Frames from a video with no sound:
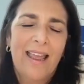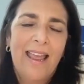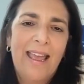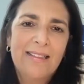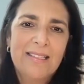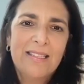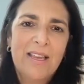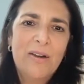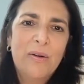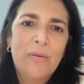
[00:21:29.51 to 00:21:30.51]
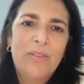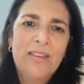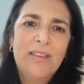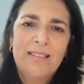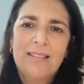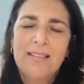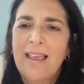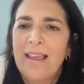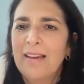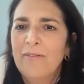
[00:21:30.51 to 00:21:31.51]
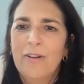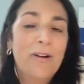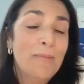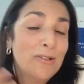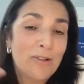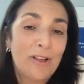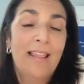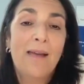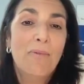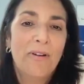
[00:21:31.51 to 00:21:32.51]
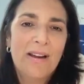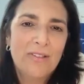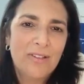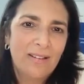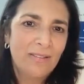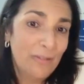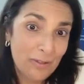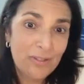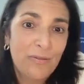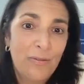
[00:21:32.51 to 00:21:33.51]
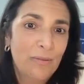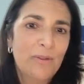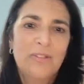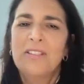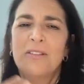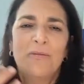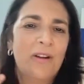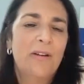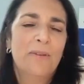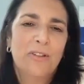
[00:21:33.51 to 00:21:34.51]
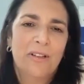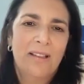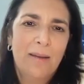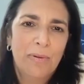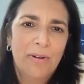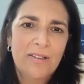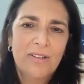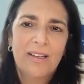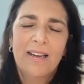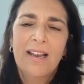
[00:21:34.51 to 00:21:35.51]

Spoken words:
And so this is very much a collaboration, first and foremost. This is very much a collaboration.